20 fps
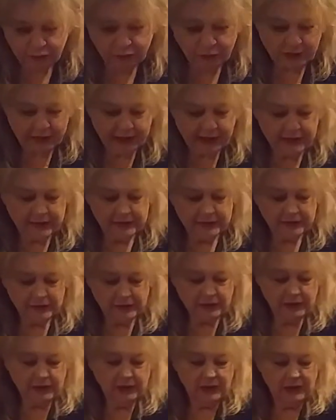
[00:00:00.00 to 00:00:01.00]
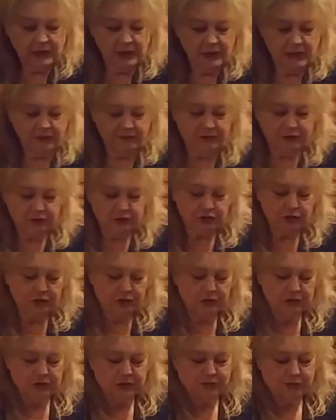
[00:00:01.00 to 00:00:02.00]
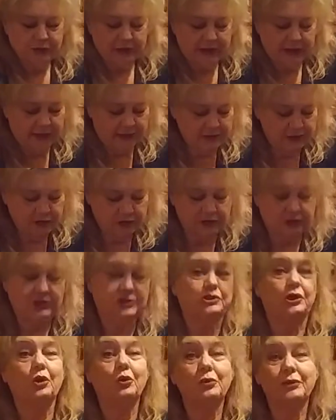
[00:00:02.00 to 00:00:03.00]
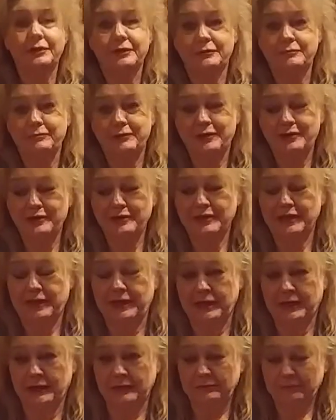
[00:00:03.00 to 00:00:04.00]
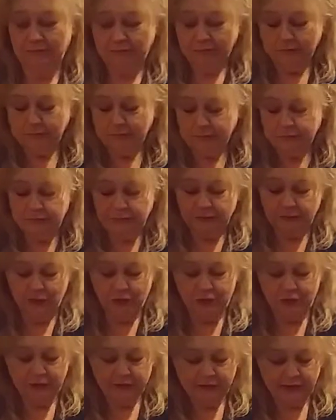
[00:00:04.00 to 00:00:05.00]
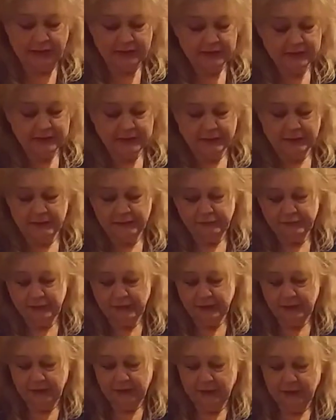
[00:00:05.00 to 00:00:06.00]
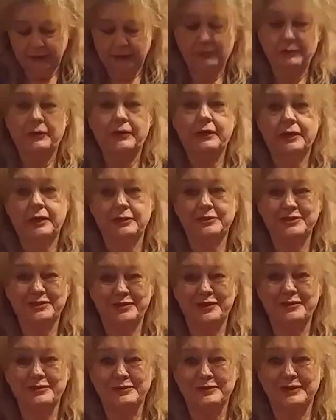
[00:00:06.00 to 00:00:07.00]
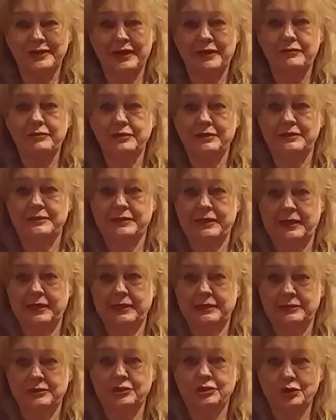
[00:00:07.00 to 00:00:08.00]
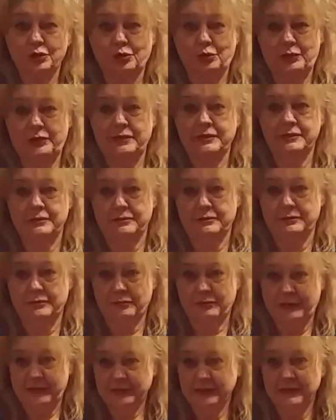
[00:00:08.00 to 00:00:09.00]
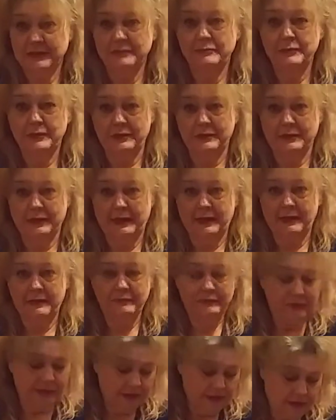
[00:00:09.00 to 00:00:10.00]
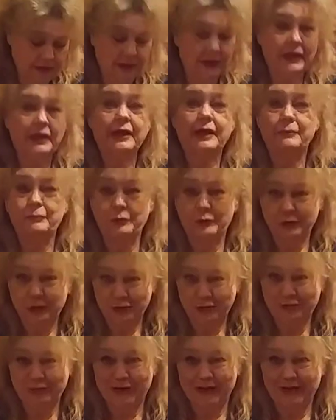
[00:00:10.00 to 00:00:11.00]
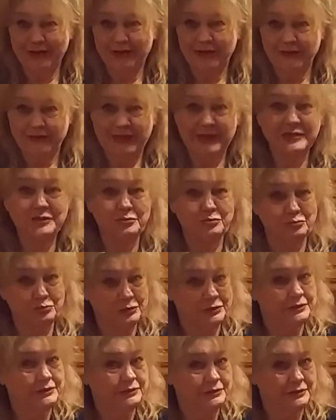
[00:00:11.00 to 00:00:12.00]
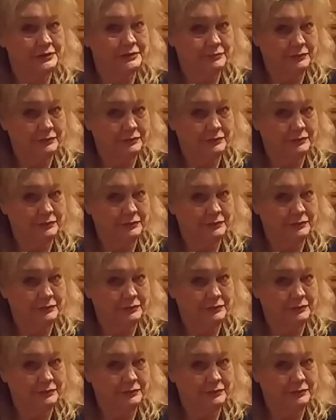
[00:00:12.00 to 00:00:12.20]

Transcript: bread. If you do use bread, you can soak it in milk, and when you got the bread all soaked together, you can take and squeeze the rest of the milk out, put your bread in here. That's really good in